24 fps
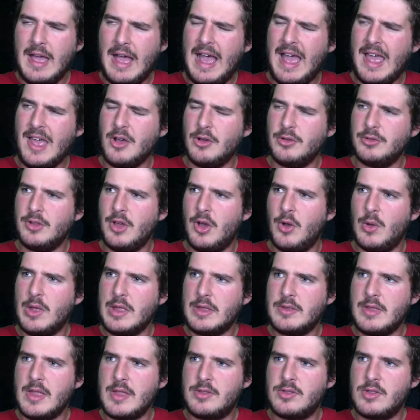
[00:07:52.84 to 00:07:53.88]
I don't know,
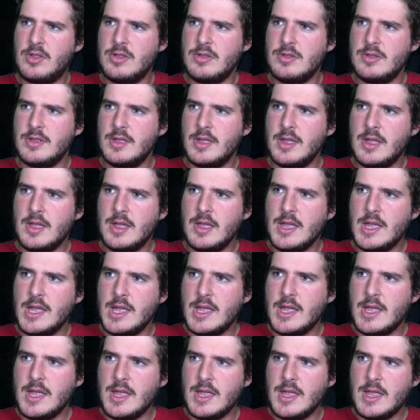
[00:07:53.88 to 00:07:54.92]

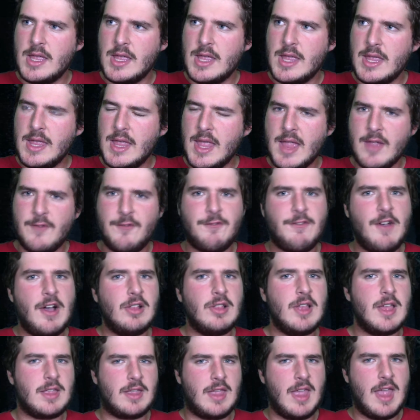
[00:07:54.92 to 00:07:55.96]
it
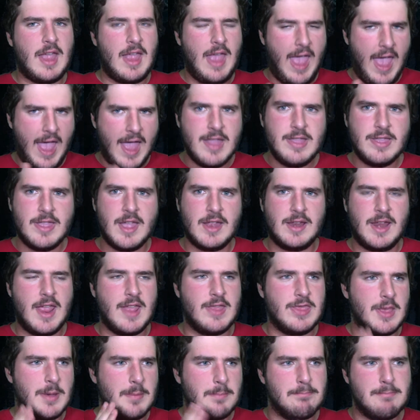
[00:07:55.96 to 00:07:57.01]
felt like it ended
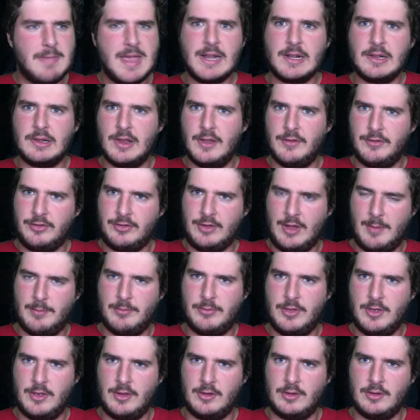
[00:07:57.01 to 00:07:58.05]
in the middle of
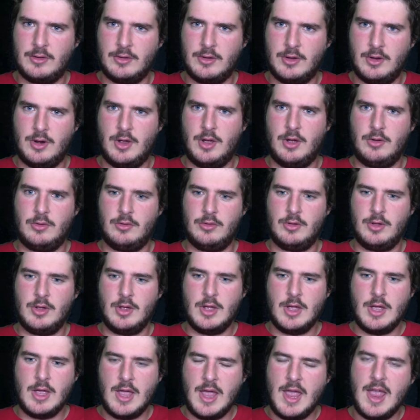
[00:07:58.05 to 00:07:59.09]
something,
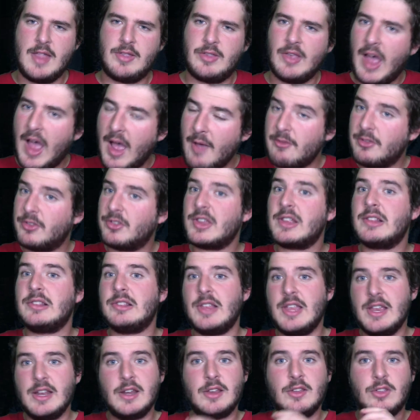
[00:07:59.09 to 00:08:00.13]
It's obviously
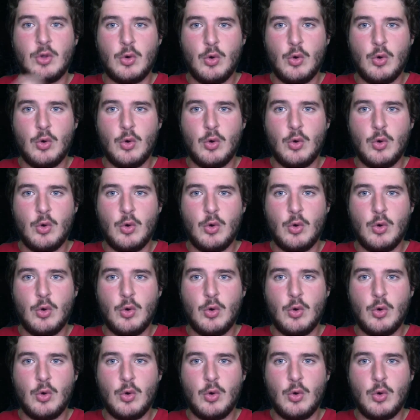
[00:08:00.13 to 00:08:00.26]
leading